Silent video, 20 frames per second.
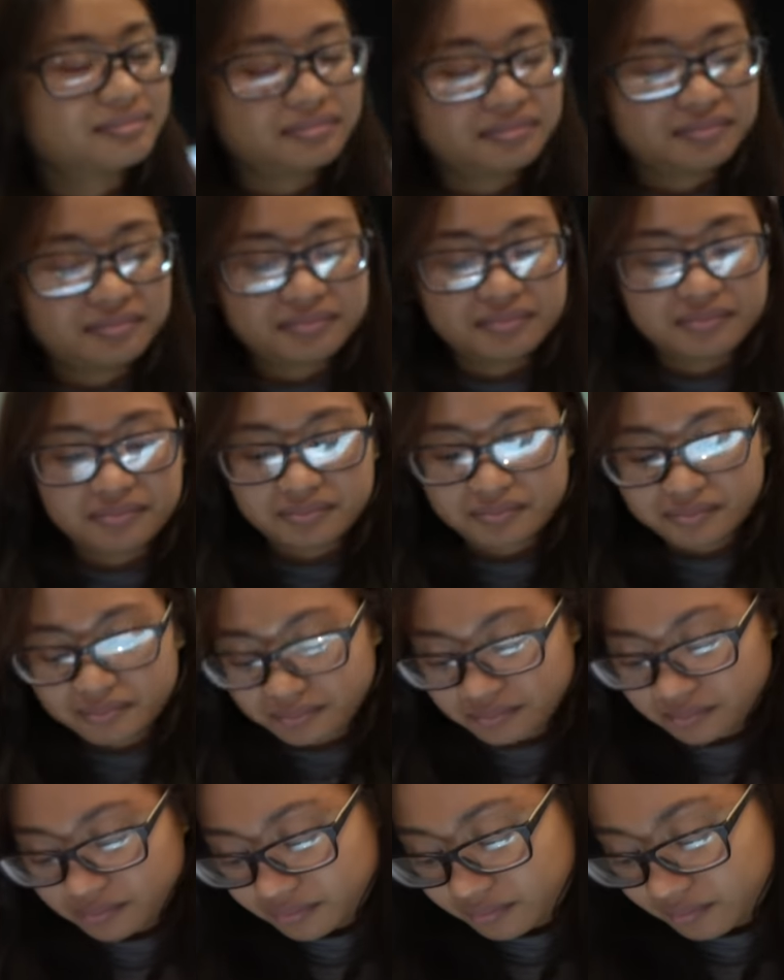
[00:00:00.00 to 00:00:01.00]

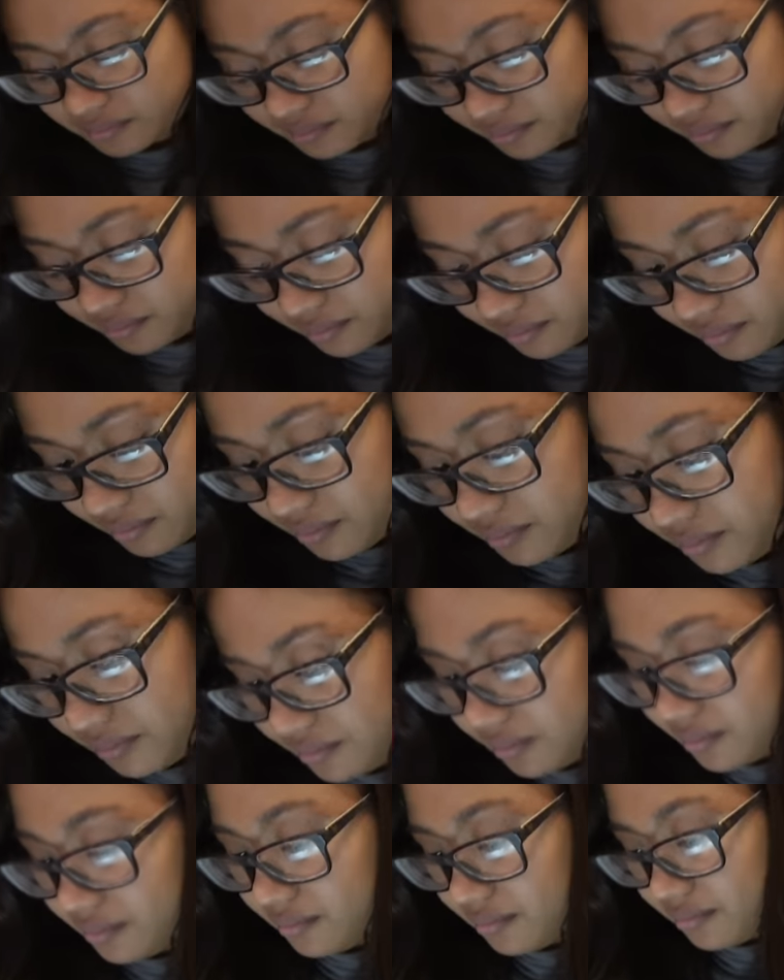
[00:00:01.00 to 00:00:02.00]

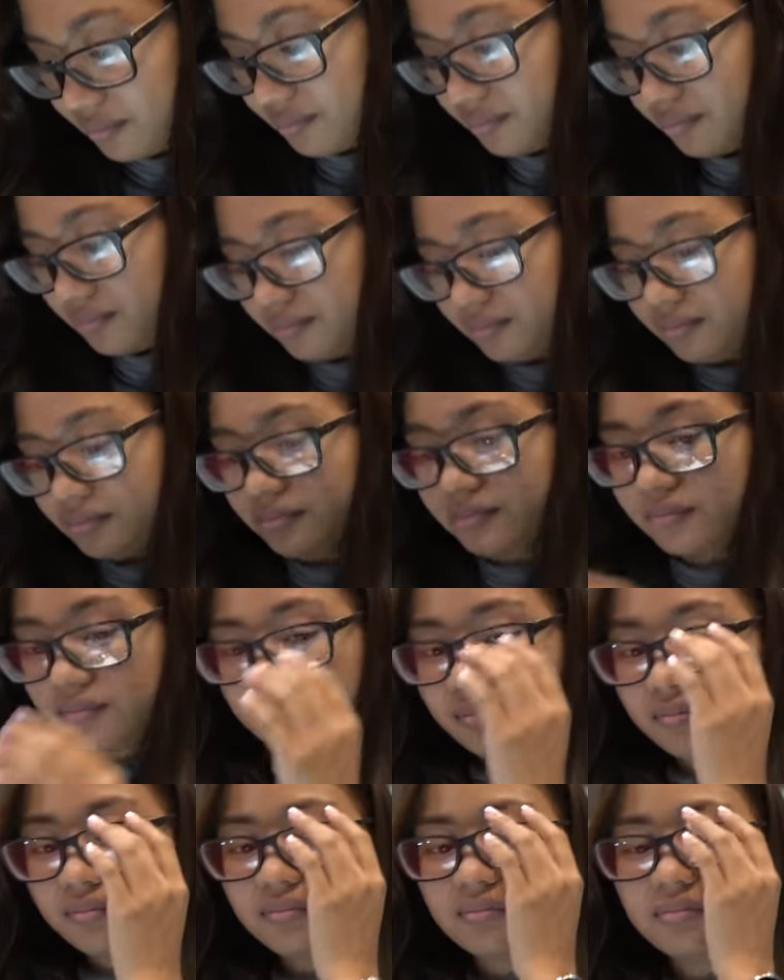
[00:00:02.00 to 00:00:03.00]

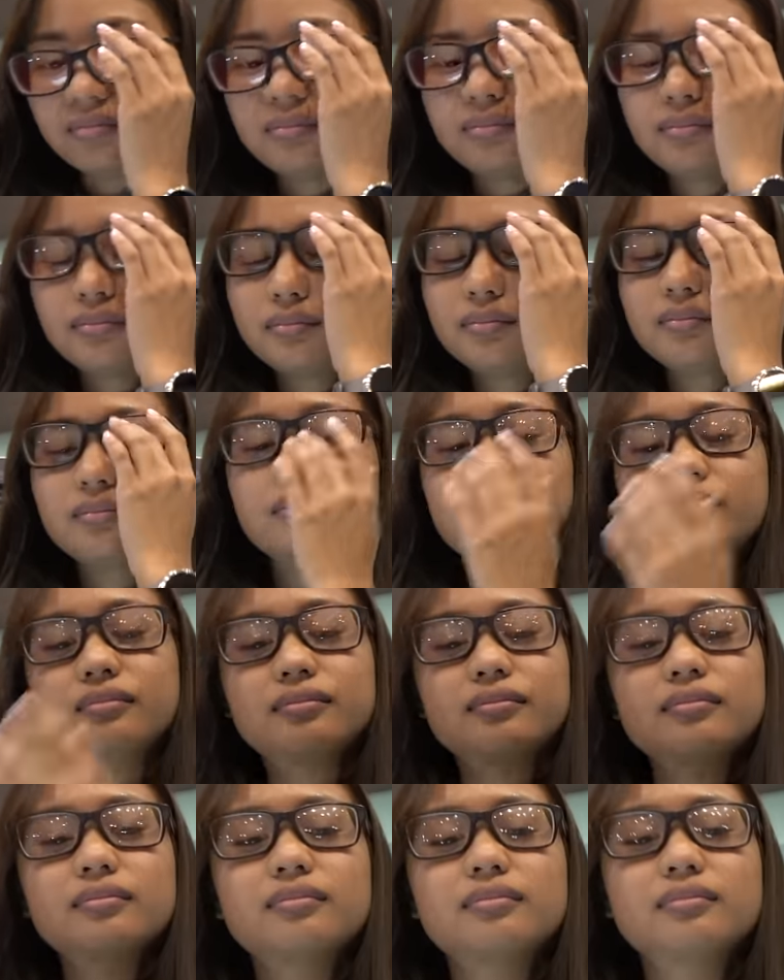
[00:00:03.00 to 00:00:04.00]

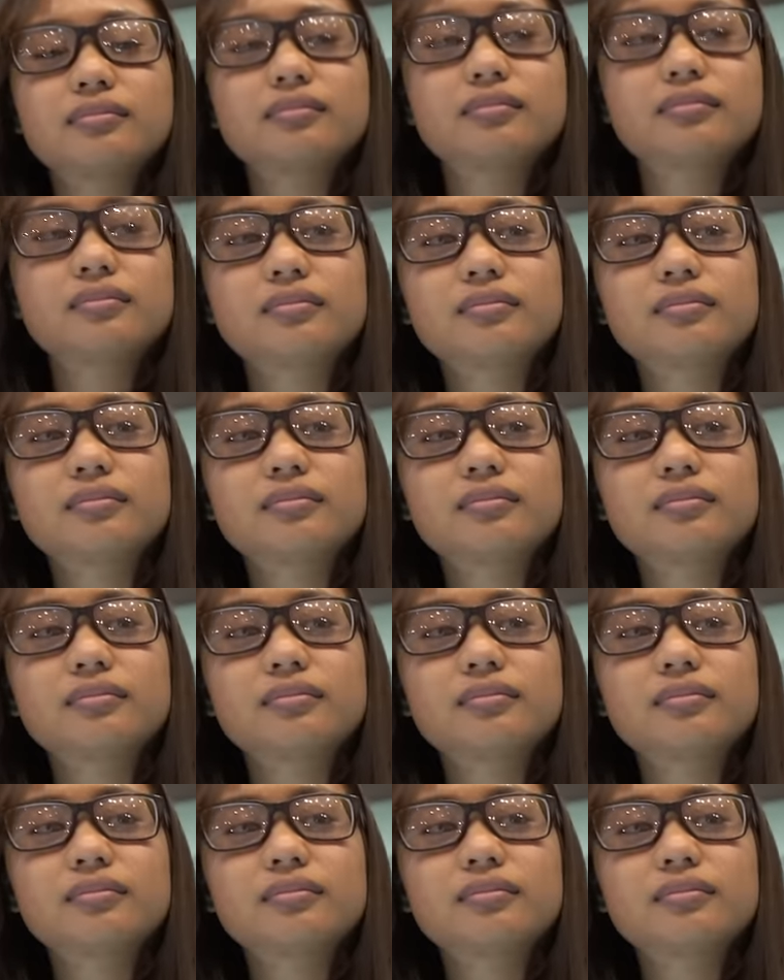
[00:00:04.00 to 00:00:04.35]
(not speaking)